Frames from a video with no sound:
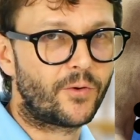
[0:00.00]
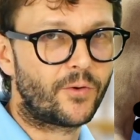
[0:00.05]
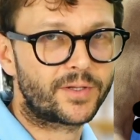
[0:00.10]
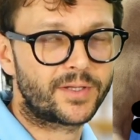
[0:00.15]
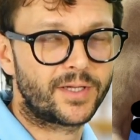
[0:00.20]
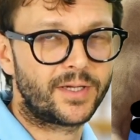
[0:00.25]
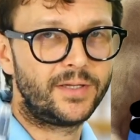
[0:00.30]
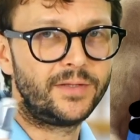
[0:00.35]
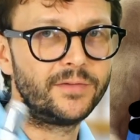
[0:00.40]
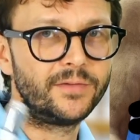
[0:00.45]
the
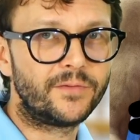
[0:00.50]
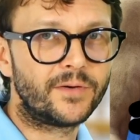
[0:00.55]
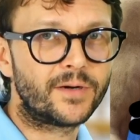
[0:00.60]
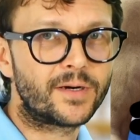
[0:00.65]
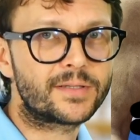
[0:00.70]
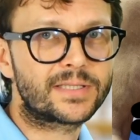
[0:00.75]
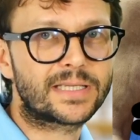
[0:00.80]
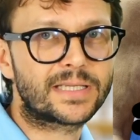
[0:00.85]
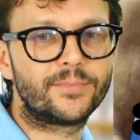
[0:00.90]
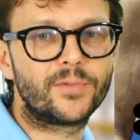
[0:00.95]

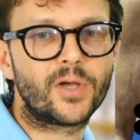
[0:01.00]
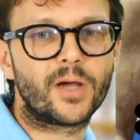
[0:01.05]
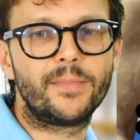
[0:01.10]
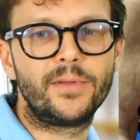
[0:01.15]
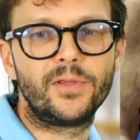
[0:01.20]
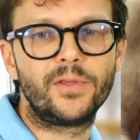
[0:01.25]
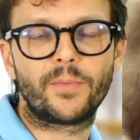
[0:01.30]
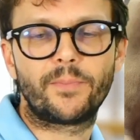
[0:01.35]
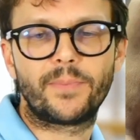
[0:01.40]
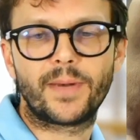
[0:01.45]
inverse
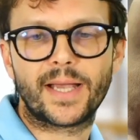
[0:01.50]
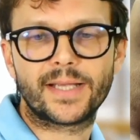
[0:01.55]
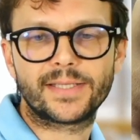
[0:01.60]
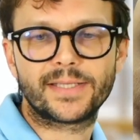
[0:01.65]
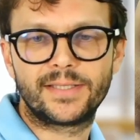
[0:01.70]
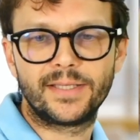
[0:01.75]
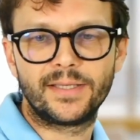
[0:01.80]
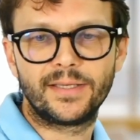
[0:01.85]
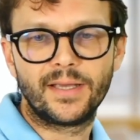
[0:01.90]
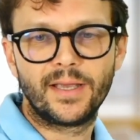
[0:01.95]

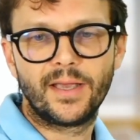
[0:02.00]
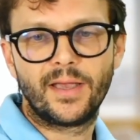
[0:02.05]
abdominoplasty,